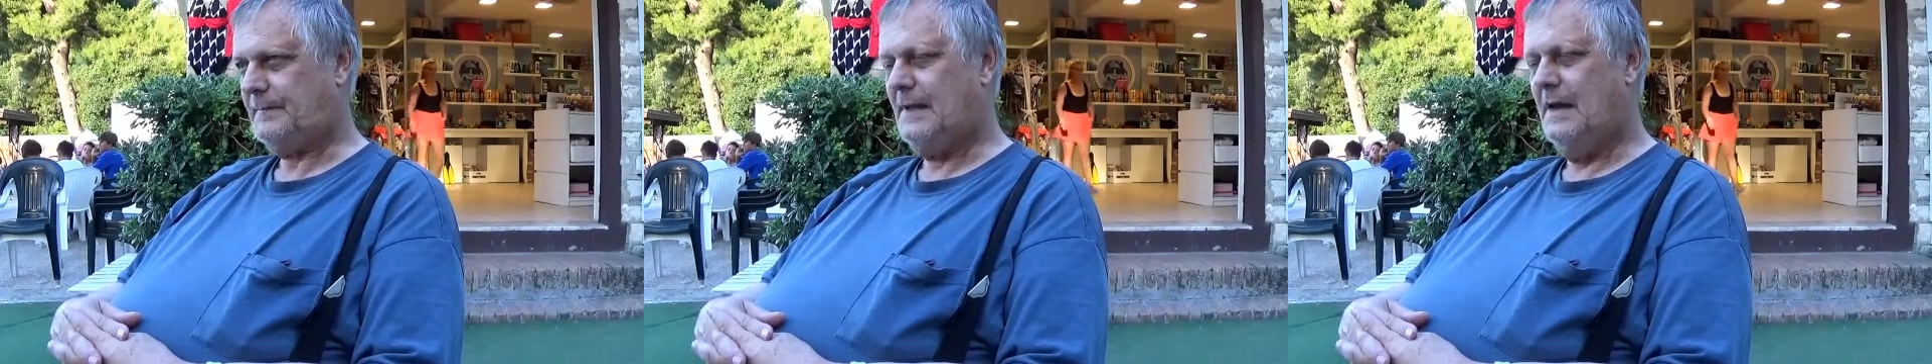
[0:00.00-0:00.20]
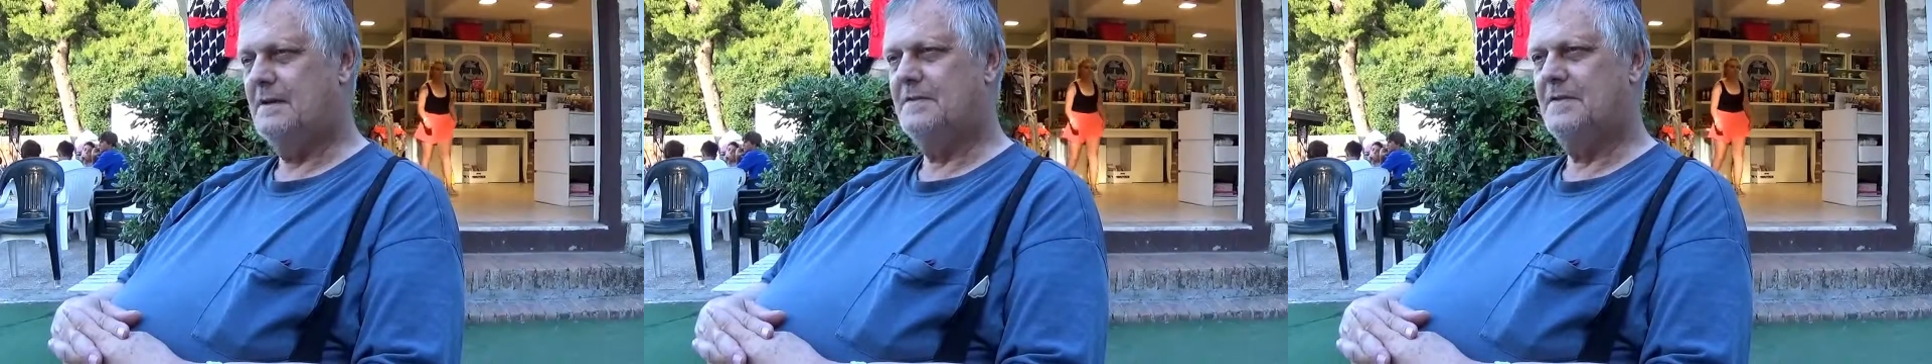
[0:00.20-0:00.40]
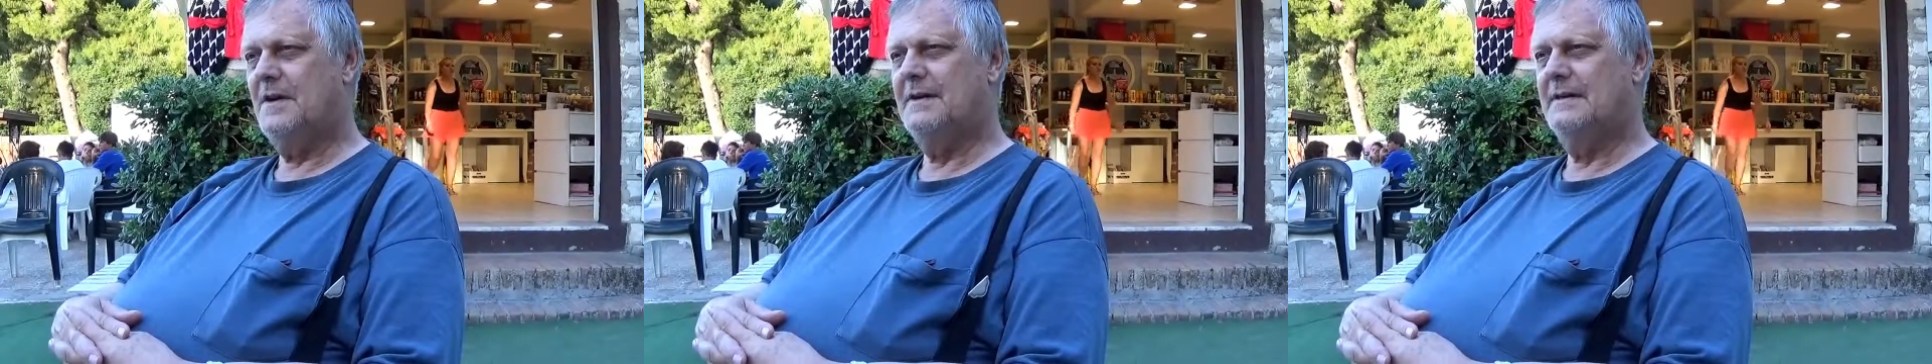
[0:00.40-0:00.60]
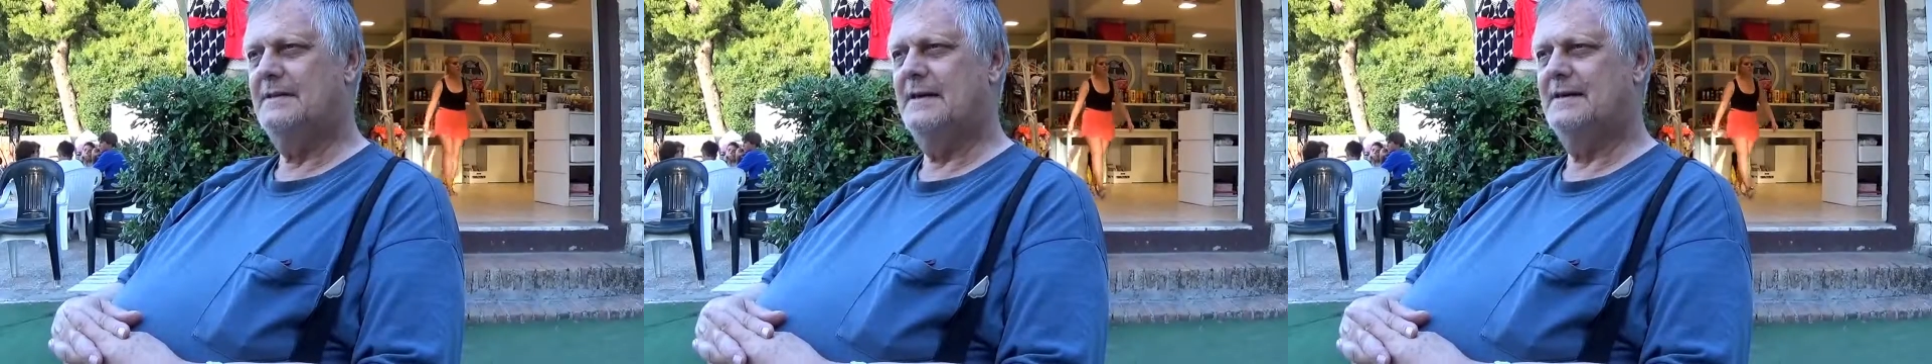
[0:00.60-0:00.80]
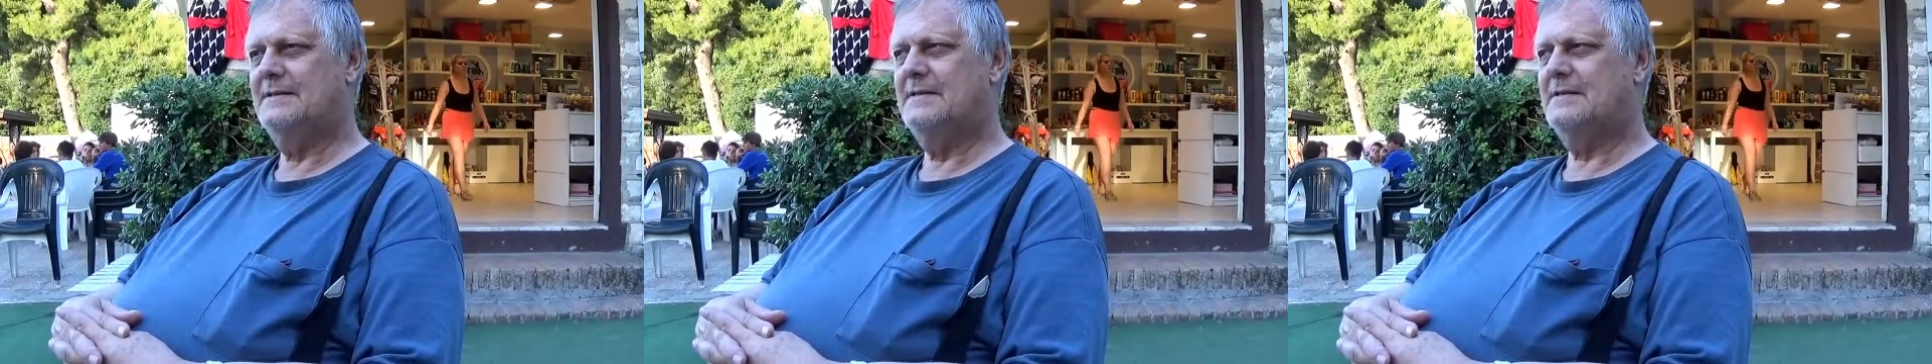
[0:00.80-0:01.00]
have thought it
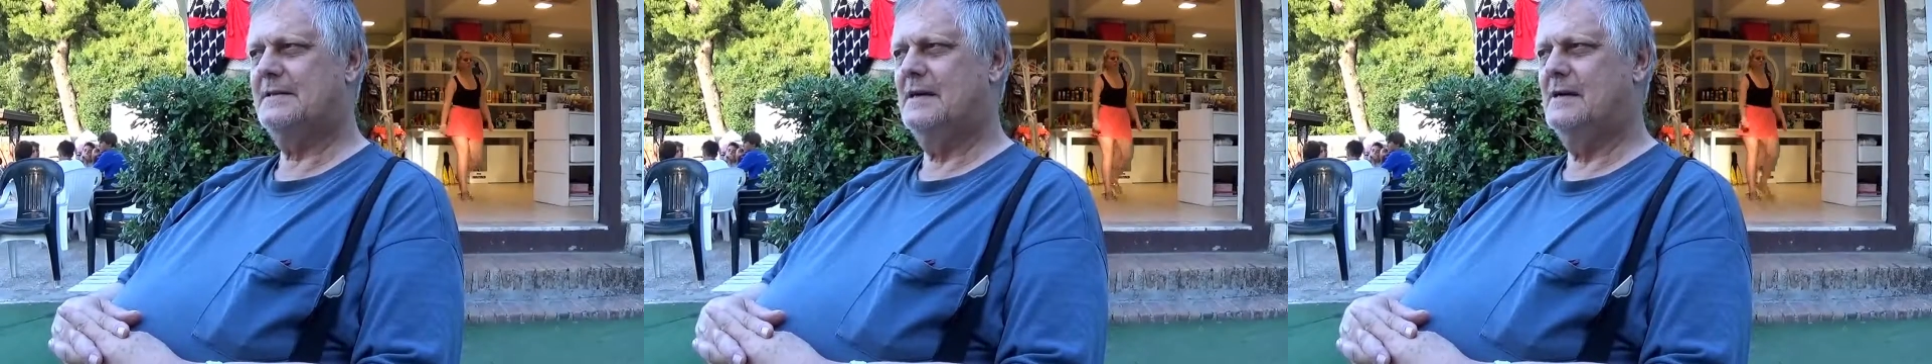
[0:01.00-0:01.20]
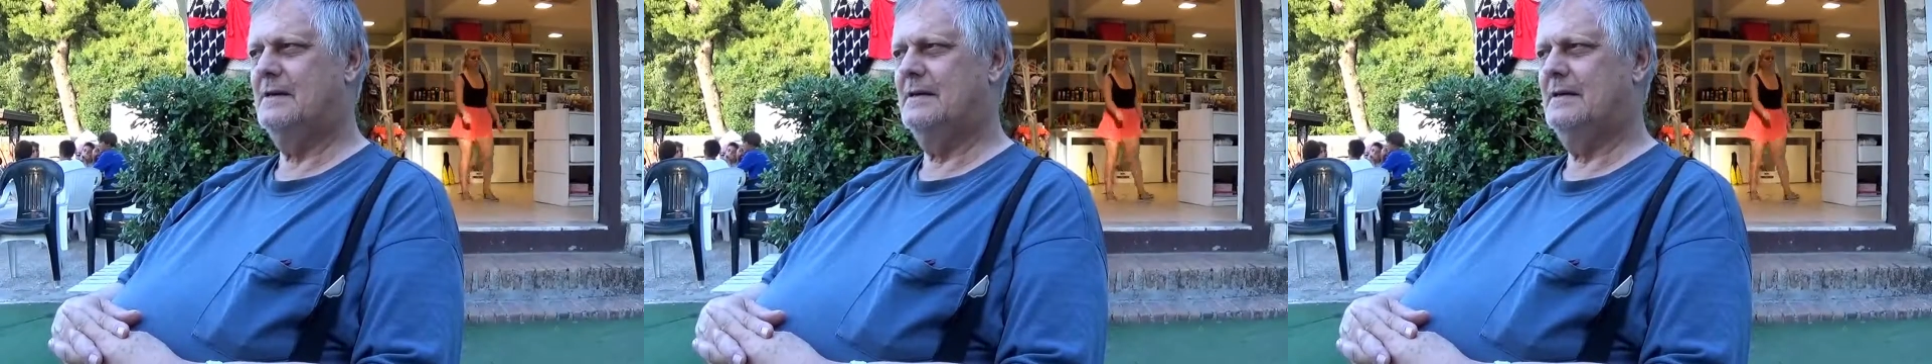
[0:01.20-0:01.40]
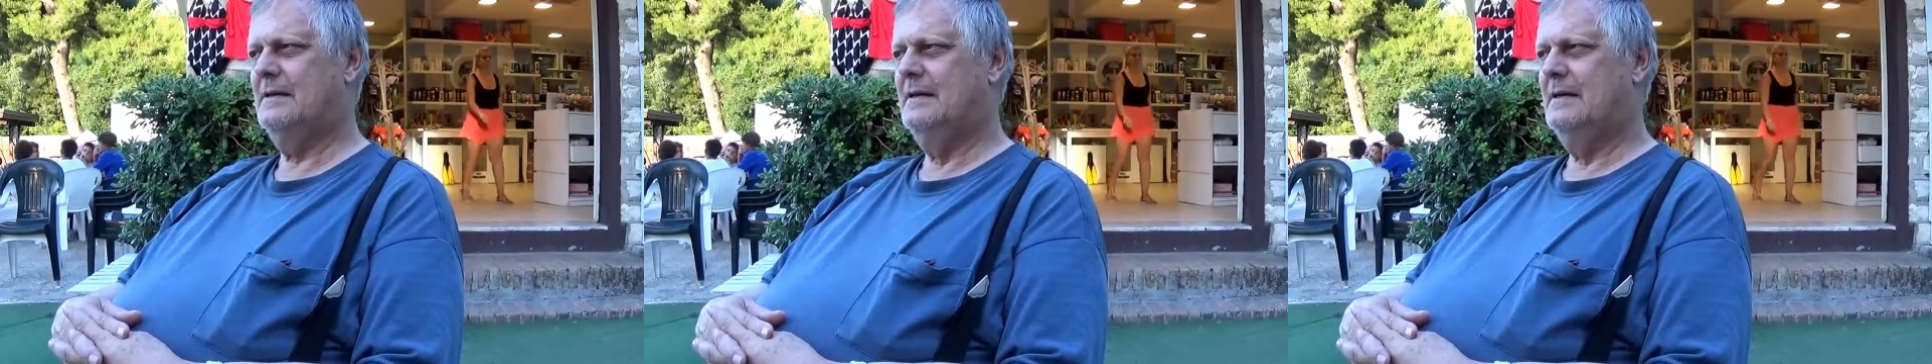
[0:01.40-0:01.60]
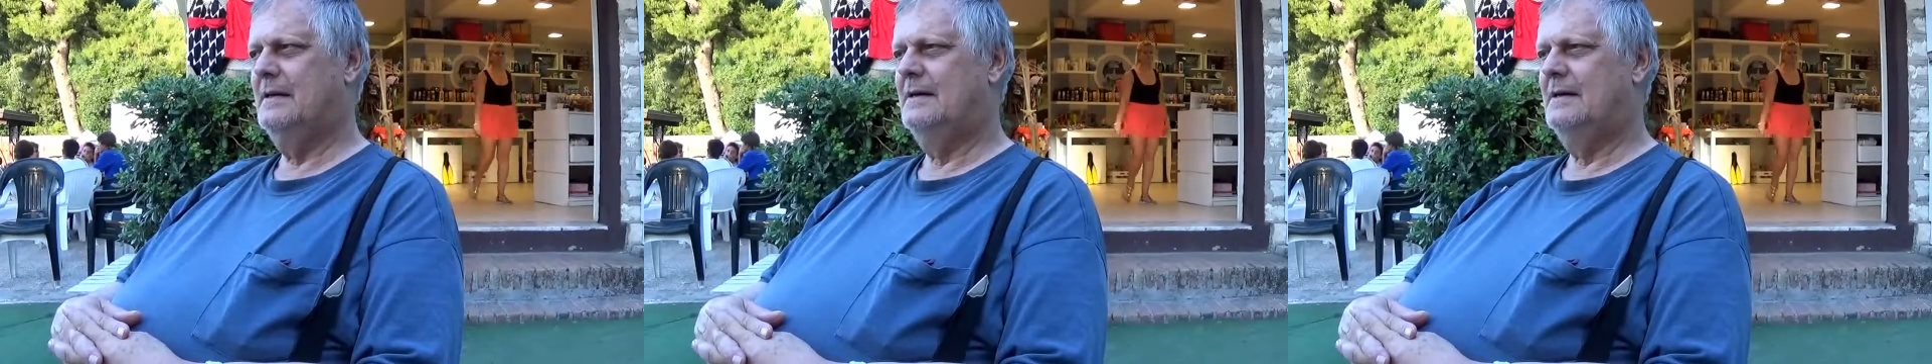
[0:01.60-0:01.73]
necessary